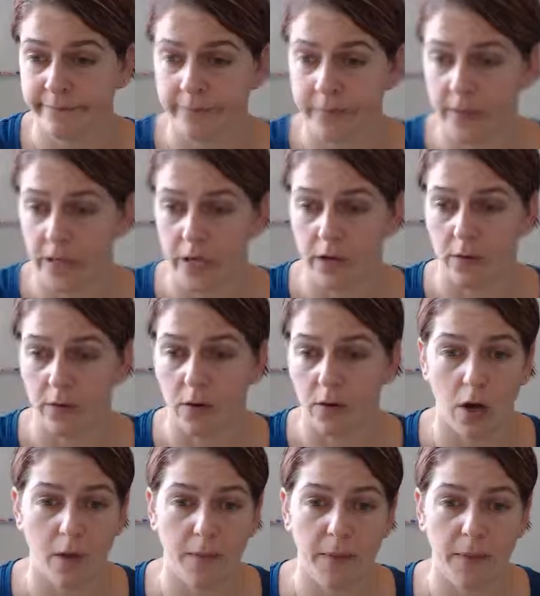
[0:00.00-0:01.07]
you know,
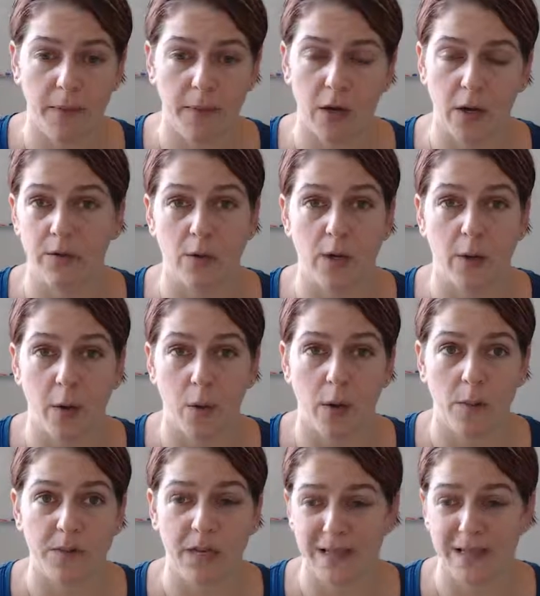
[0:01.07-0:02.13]
call me, or if I do it on my
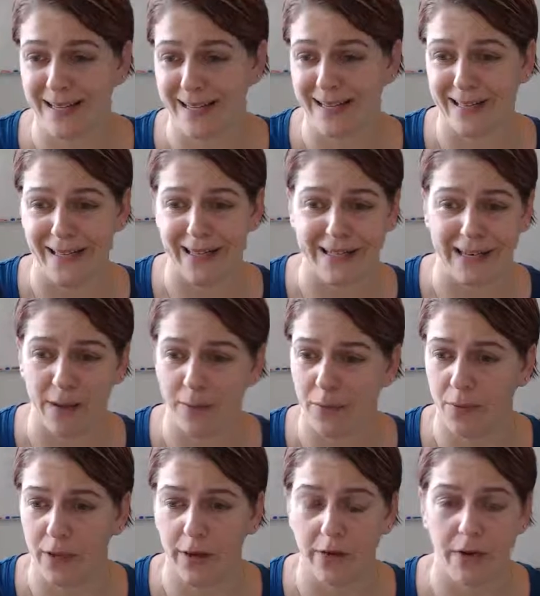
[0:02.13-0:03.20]
website, it's like, click down
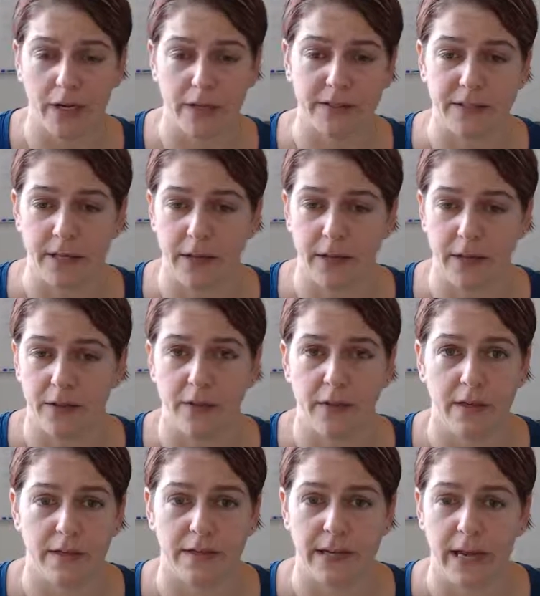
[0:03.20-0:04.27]
below and I'll tell you the
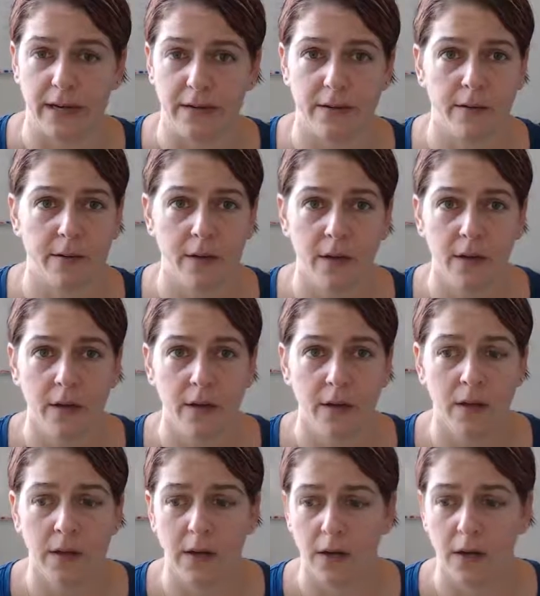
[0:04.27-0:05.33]
exact,
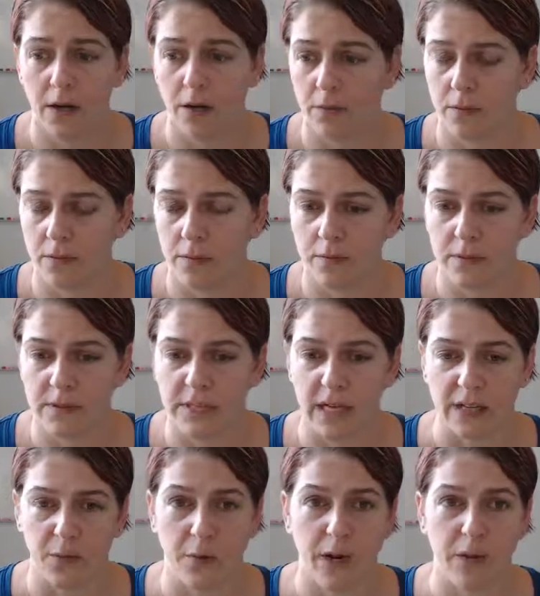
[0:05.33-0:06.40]
you know,
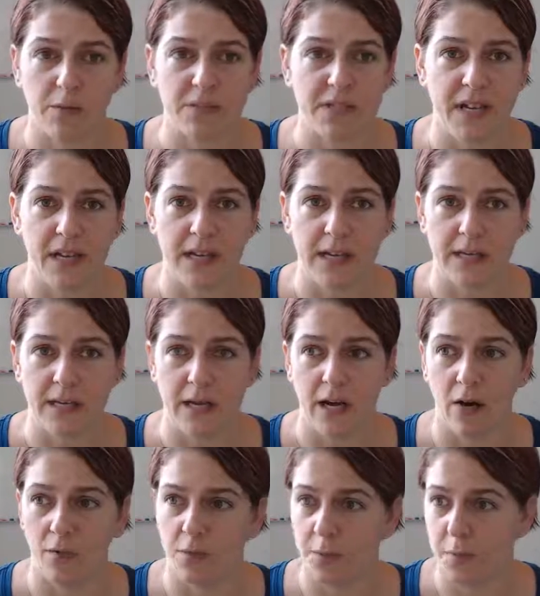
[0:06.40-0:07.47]
exactly what I was taking
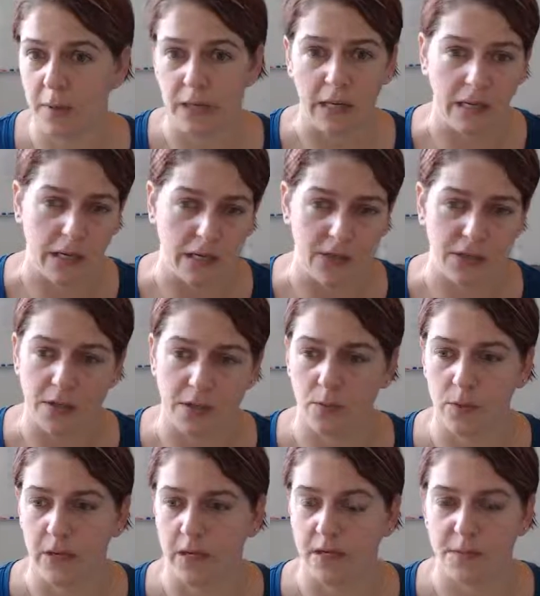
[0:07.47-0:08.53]
that helped me in
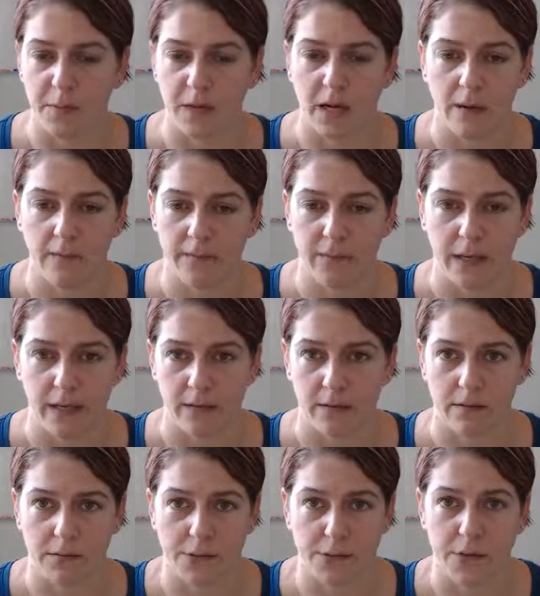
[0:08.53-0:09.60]
2 weeks become like
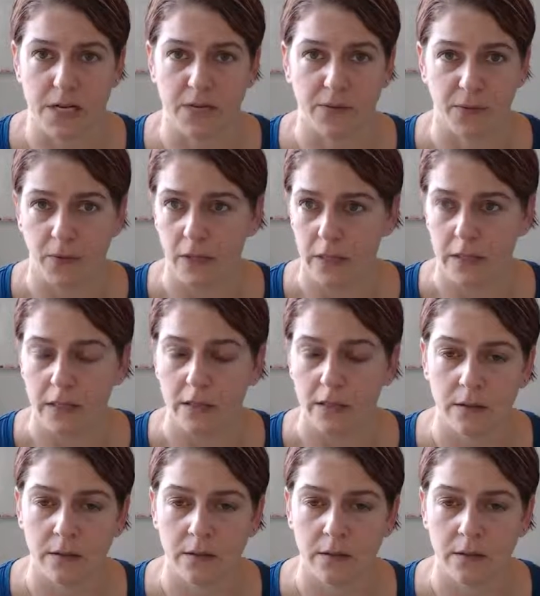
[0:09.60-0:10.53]
stress-free.